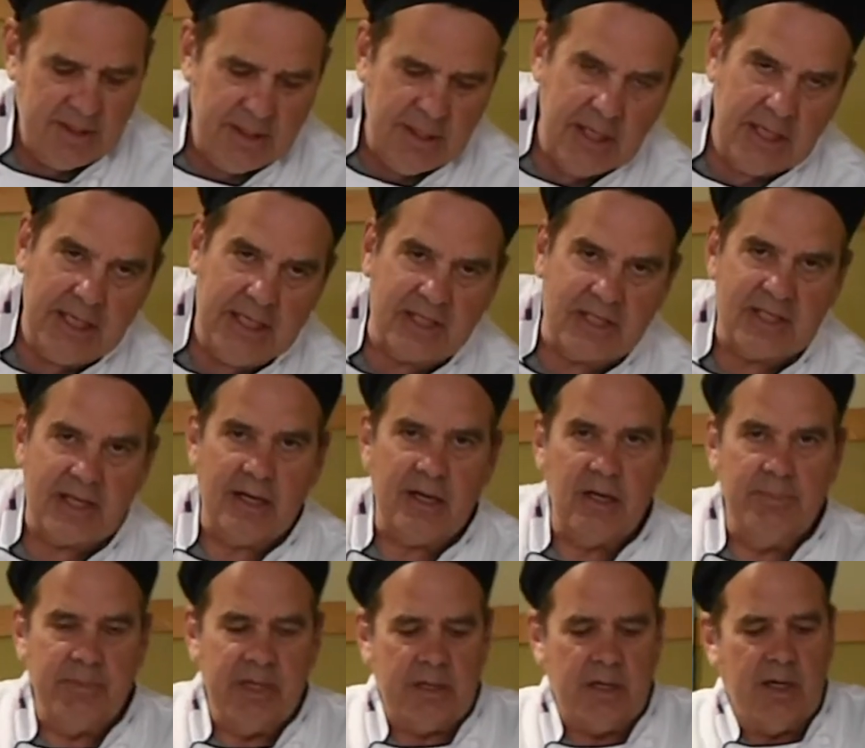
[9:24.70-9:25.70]
any
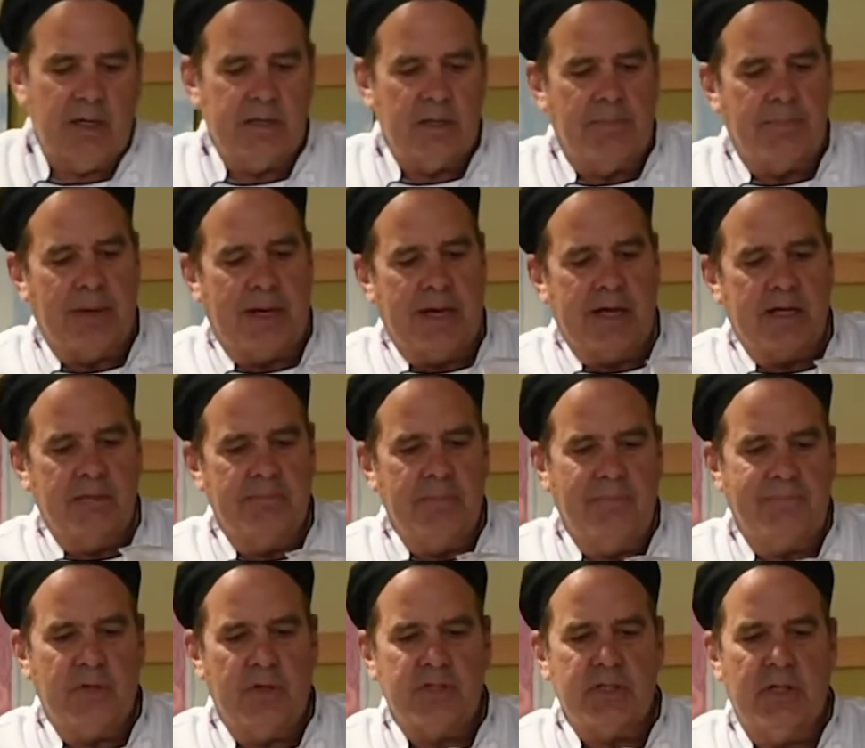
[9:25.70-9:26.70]
settlement on the bottom.
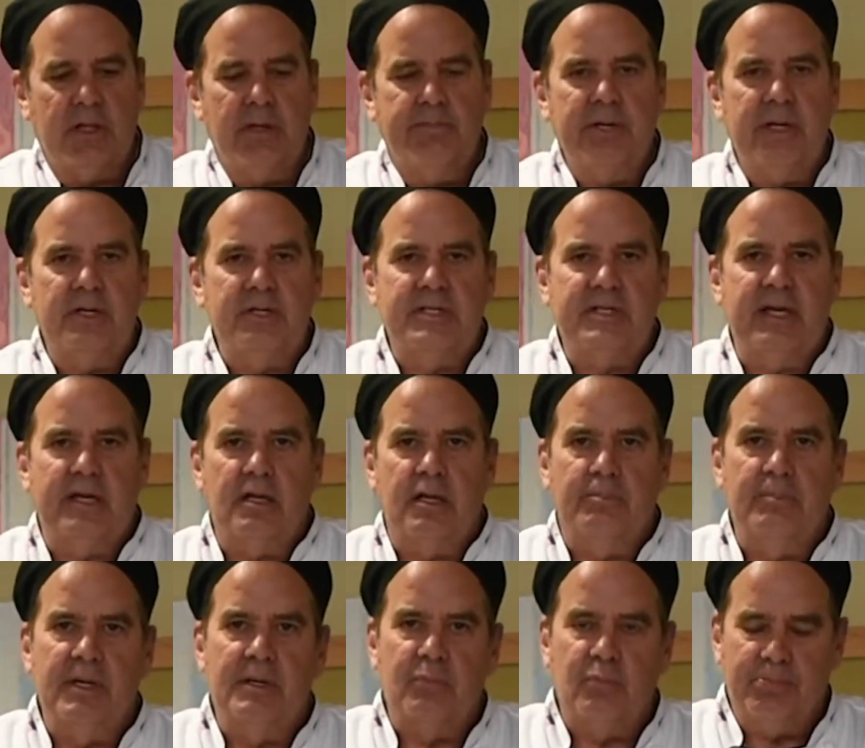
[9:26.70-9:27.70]
If there's a little bit of
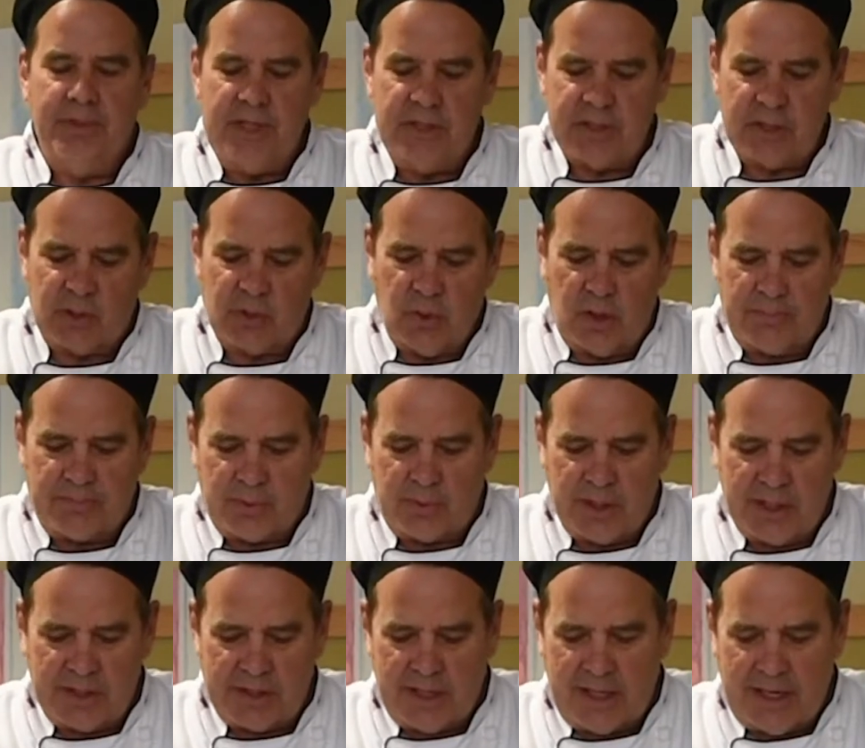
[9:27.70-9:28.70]
settlement, please
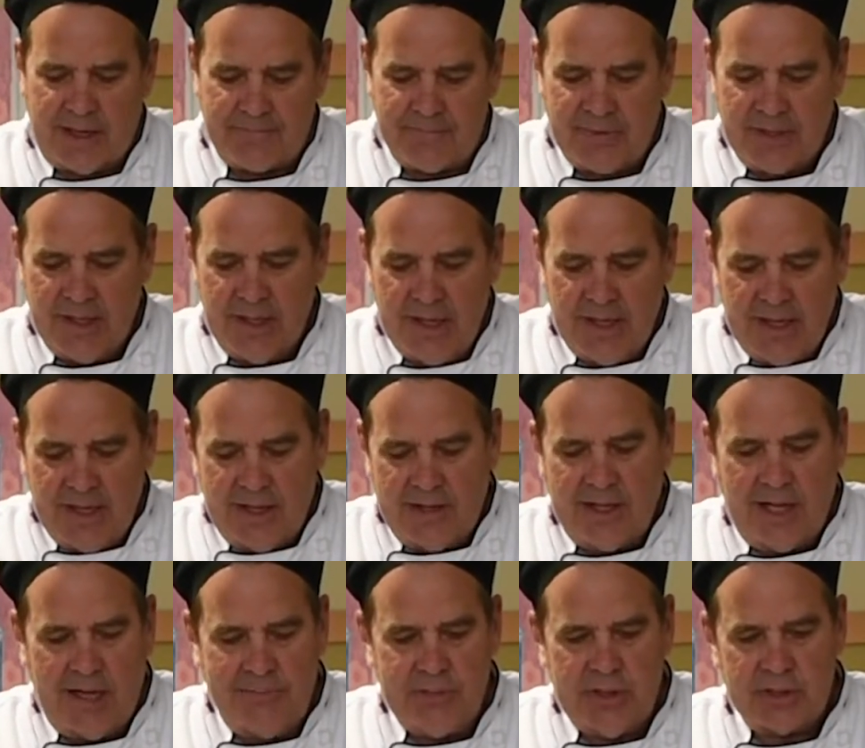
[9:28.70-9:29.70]
incorporate that.
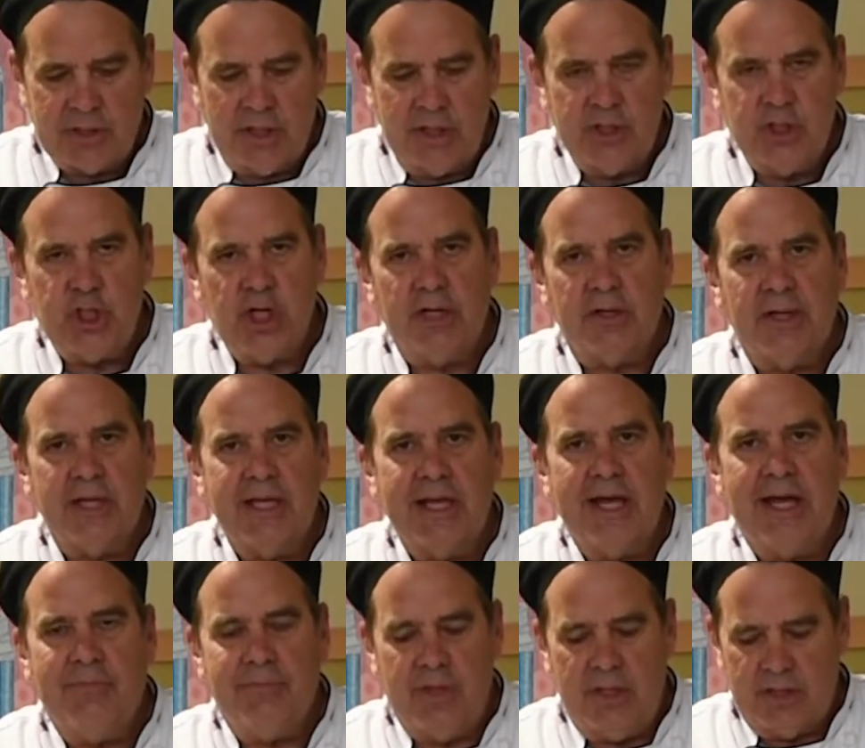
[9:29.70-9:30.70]
Now I'm just going to gently
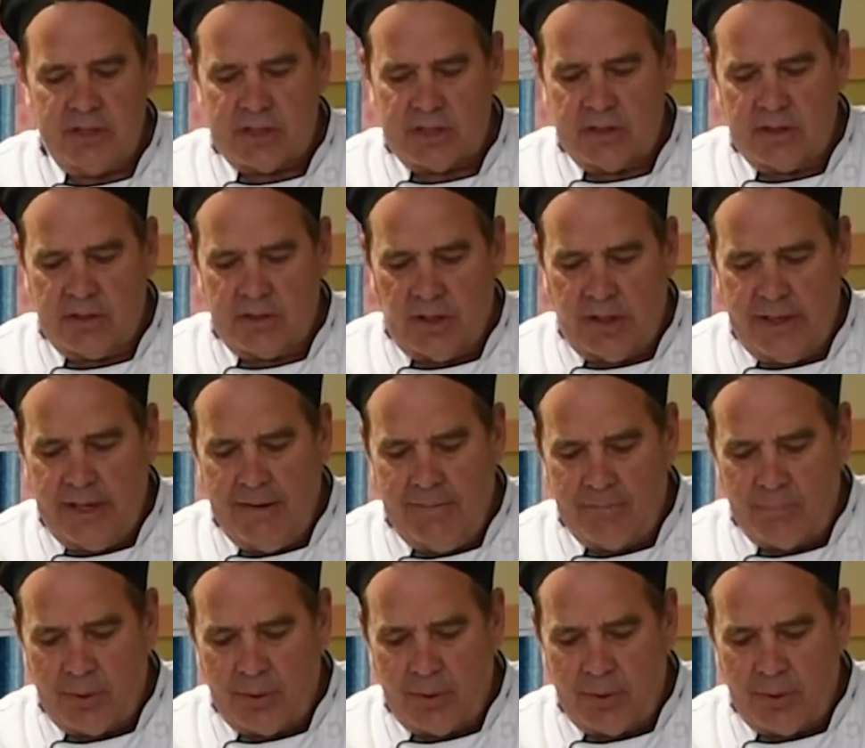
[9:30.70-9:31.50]
add this clam